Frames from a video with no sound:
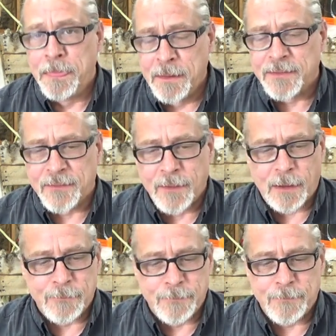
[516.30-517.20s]
This
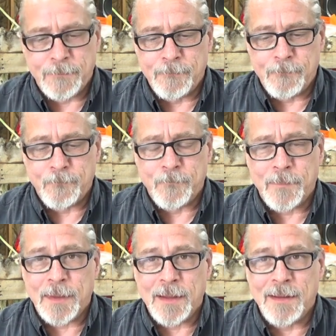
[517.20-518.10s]
stuff
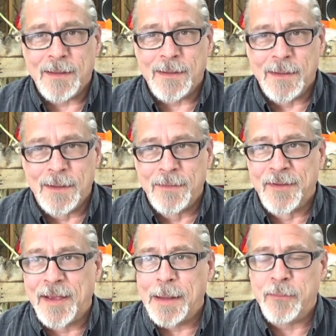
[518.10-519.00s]
is
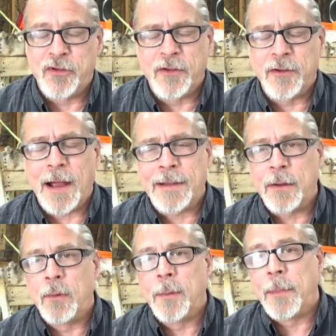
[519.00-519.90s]
a game changer. I
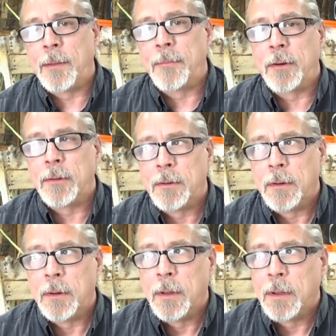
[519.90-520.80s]
can remember
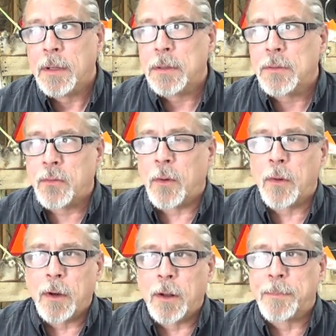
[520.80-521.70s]

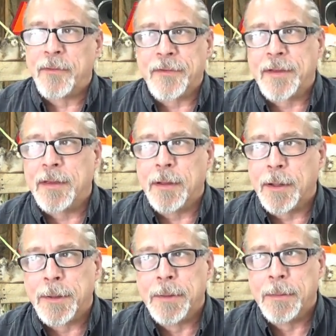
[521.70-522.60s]
growing up as a
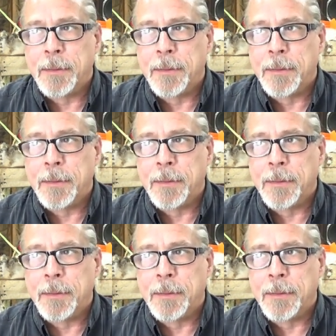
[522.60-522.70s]
kid